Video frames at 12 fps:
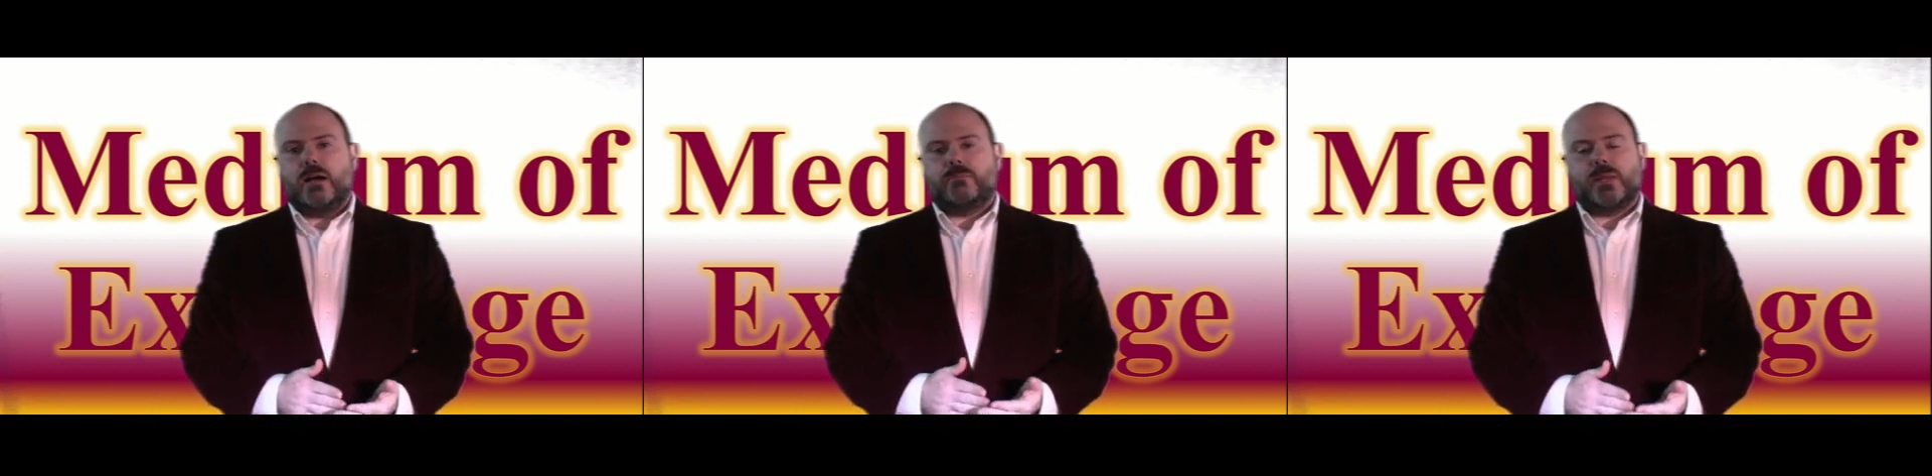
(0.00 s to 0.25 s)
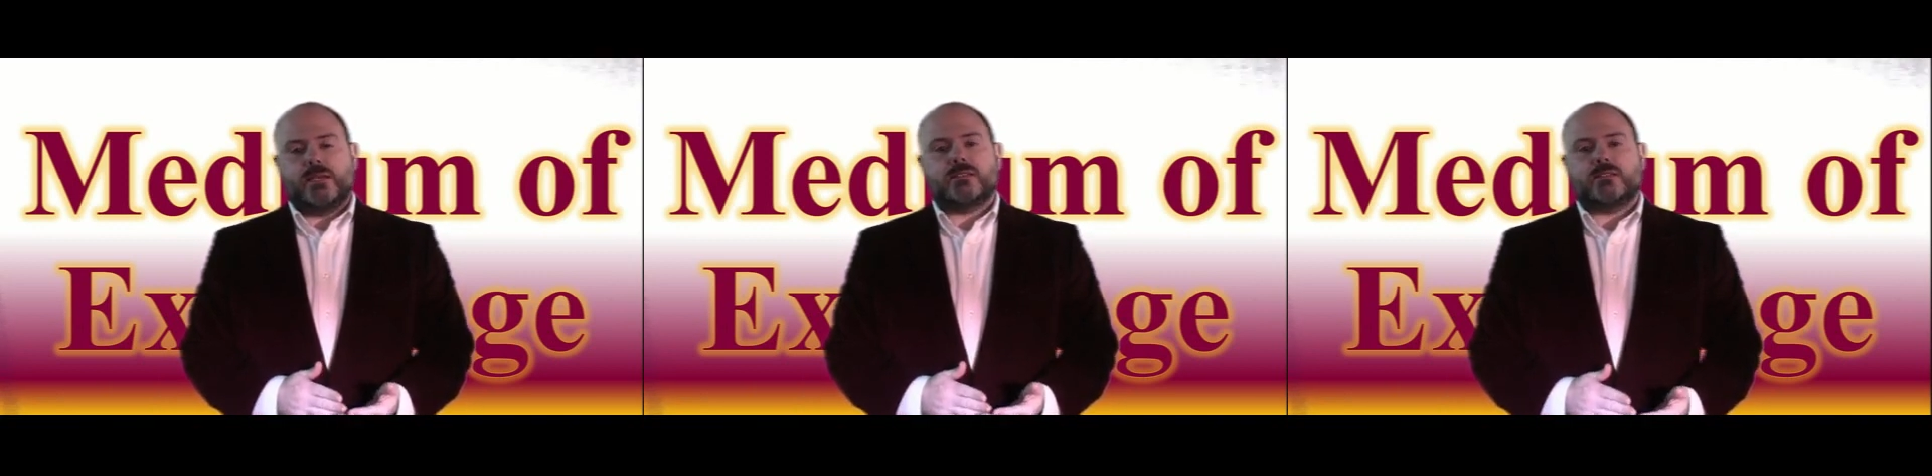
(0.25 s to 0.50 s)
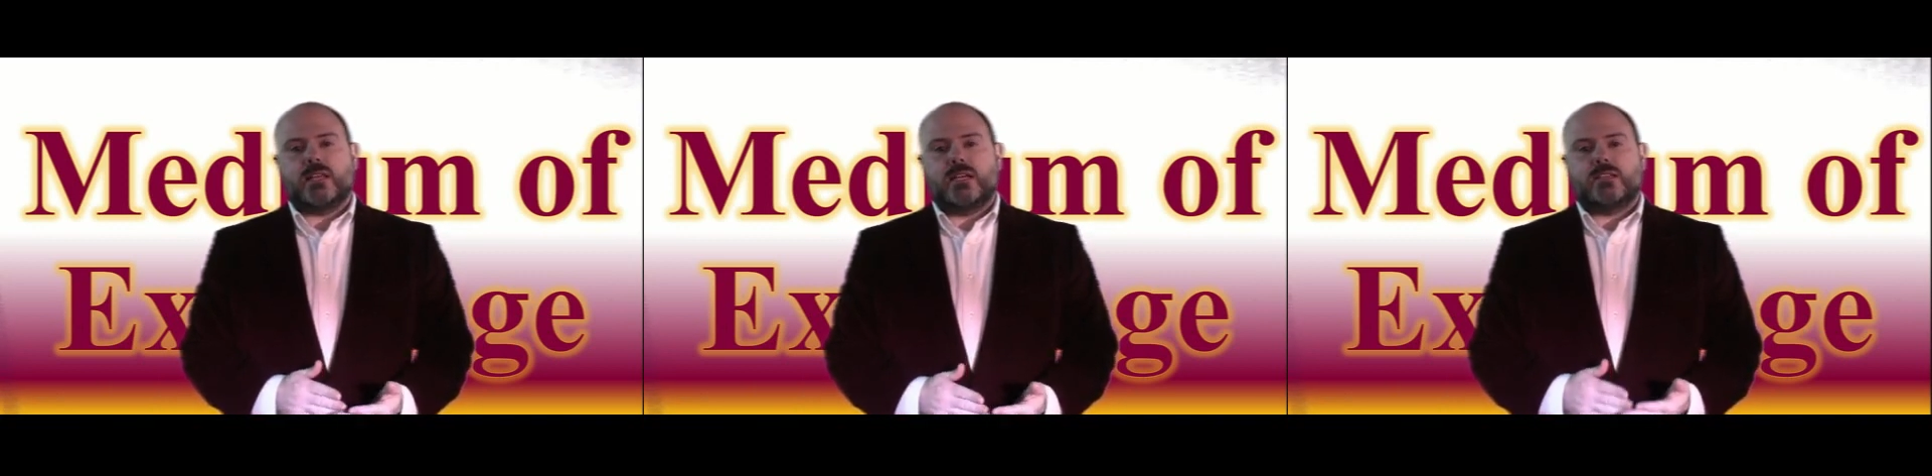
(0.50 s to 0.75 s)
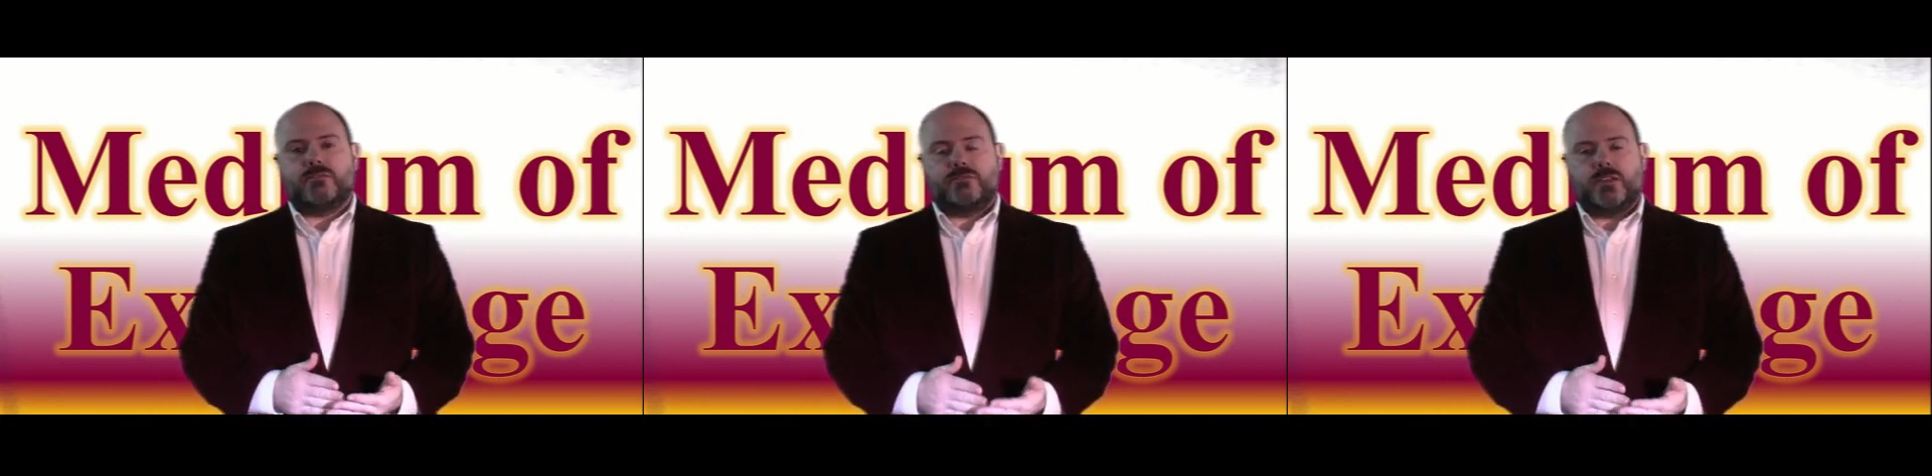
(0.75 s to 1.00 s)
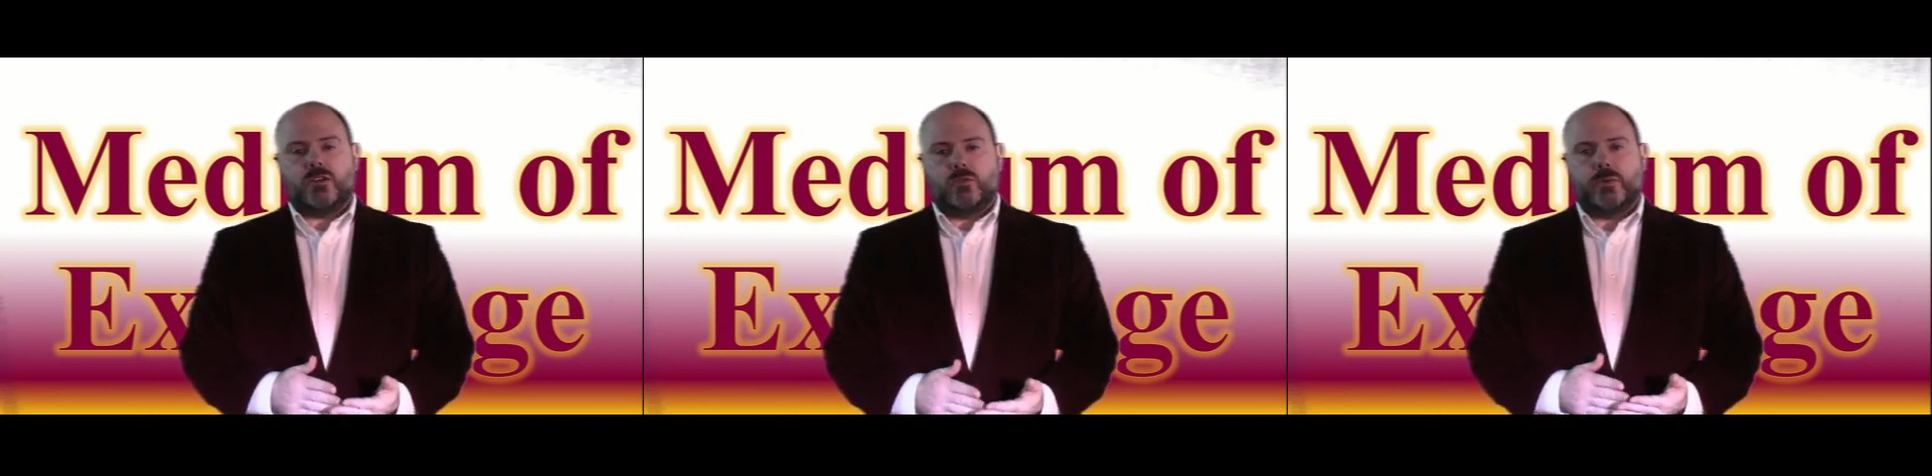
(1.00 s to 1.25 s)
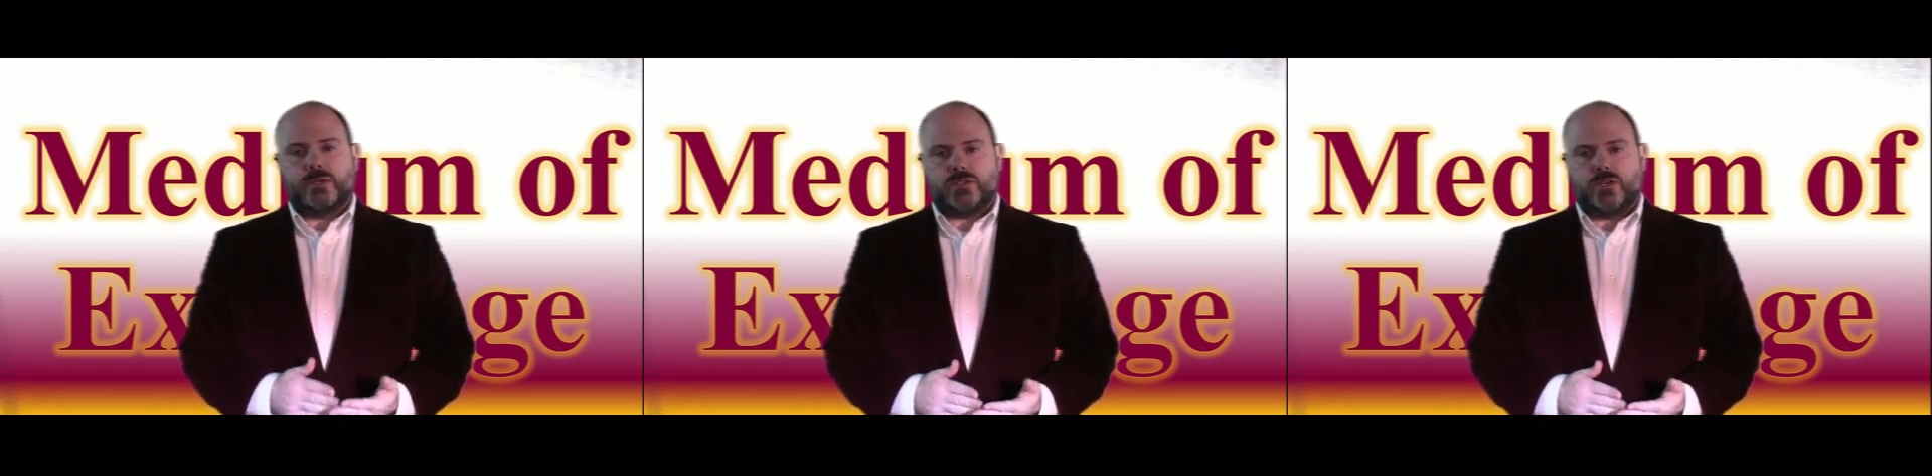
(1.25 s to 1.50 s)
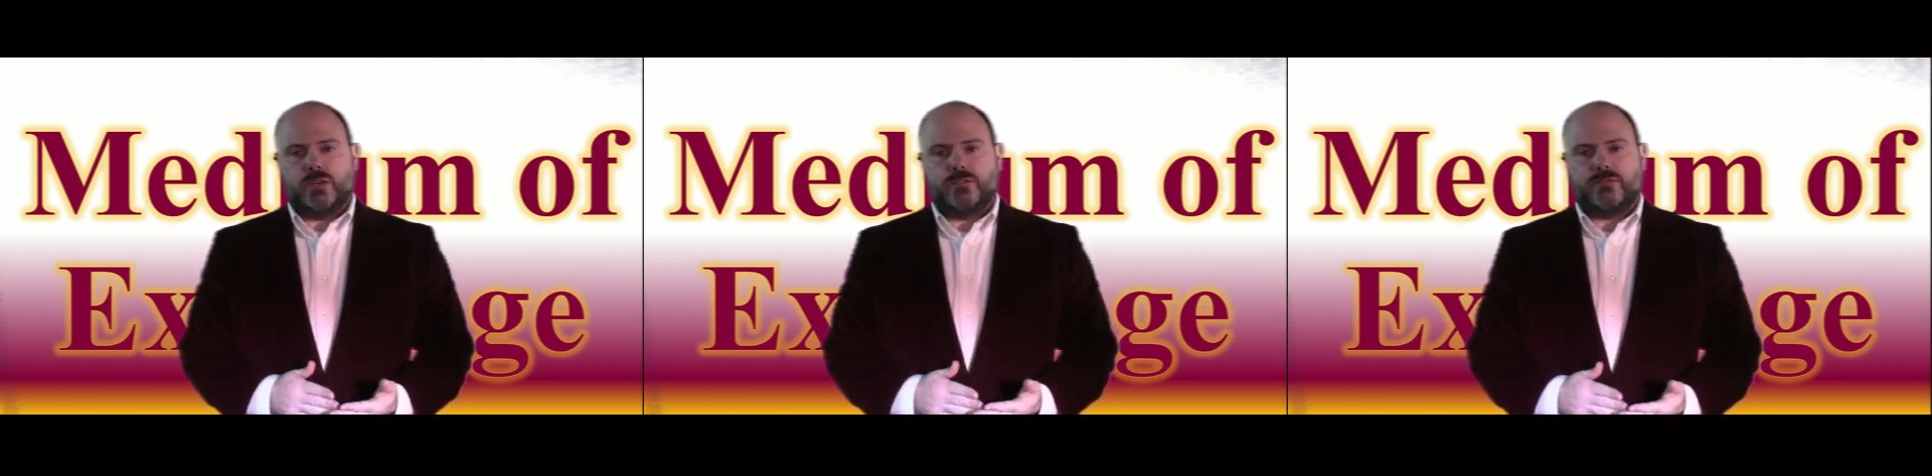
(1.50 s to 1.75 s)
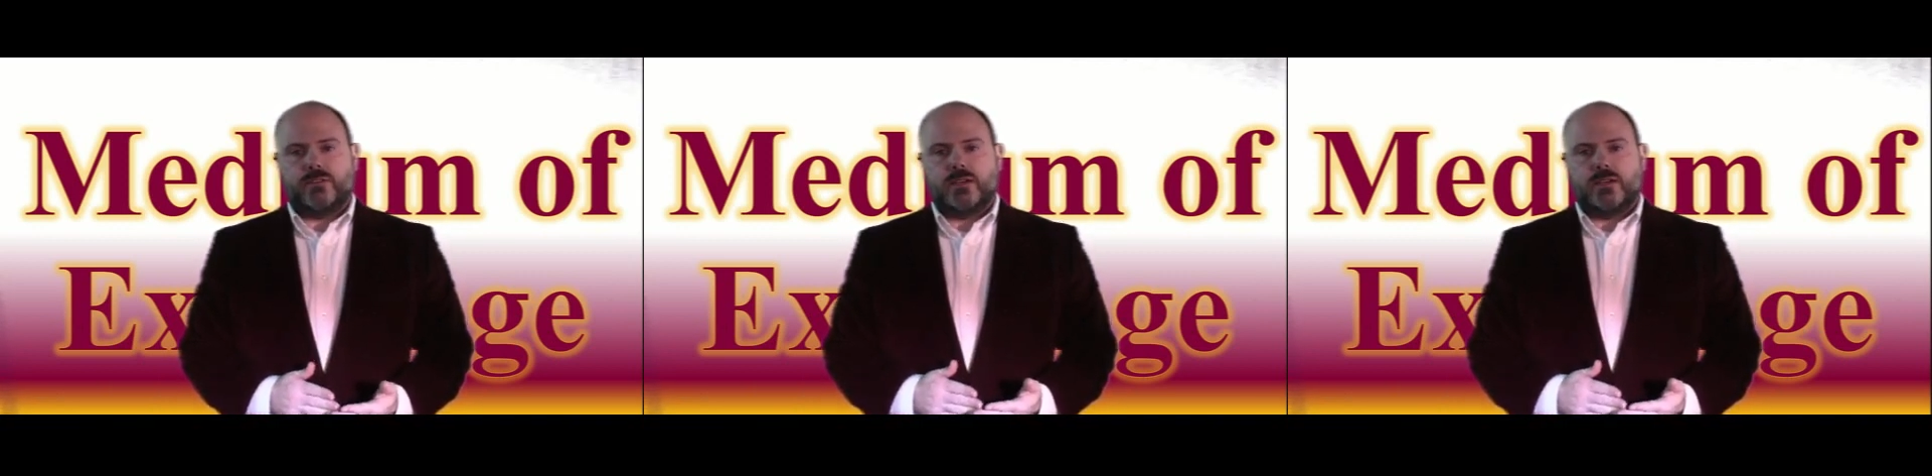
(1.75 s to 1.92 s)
places like the Federal Reserve,